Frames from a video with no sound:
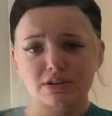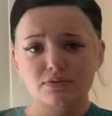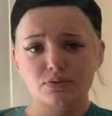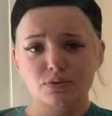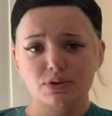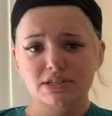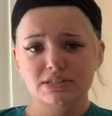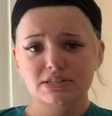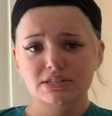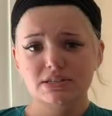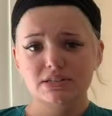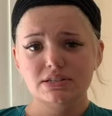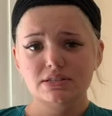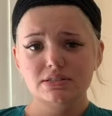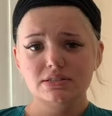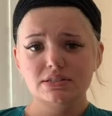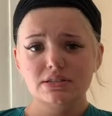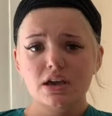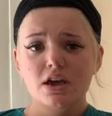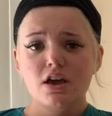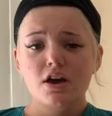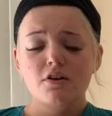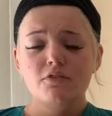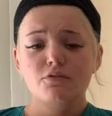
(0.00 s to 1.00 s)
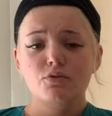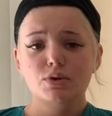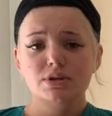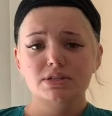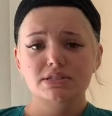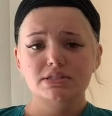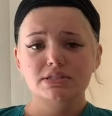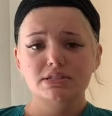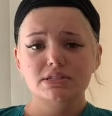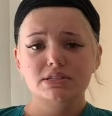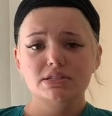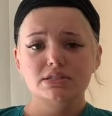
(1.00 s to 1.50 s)

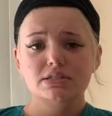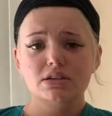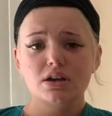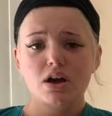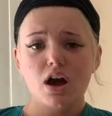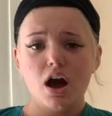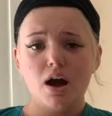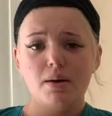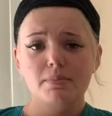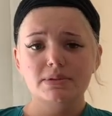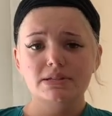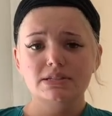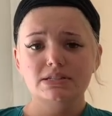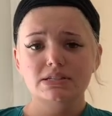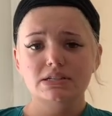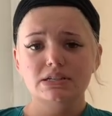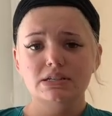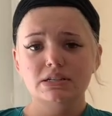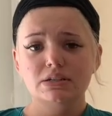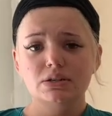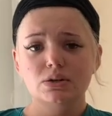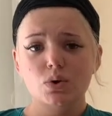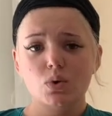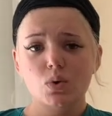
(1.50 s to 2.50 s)
voices commenting